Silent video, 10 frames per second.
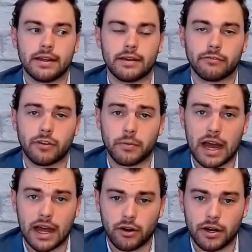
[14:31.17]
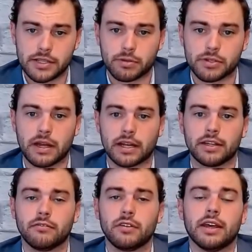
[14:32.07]
from an IRA's
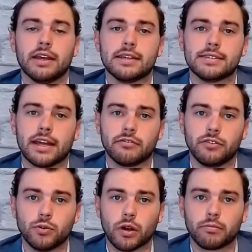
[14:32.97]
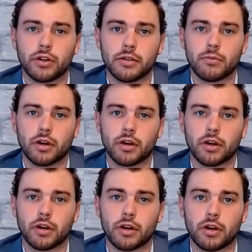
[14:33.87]
perspective, is that if you are putting money
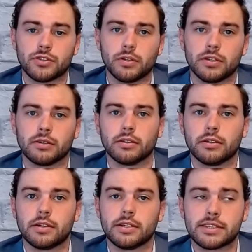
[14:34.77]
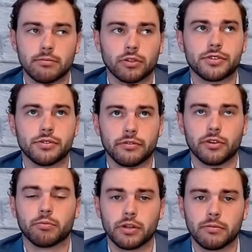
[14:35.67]
into, it's similar to if
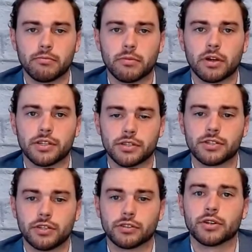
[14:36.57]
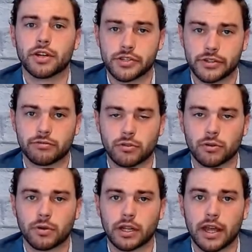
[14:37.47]
you're putting money into your traditional
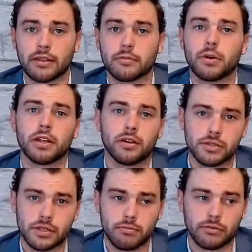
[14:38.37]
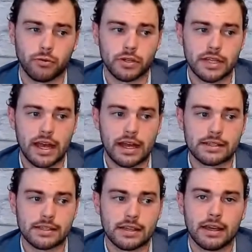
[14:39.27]
401k. The money goes in before
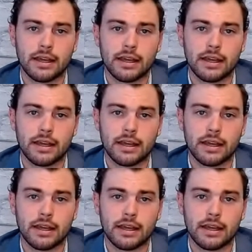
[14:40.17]
tax.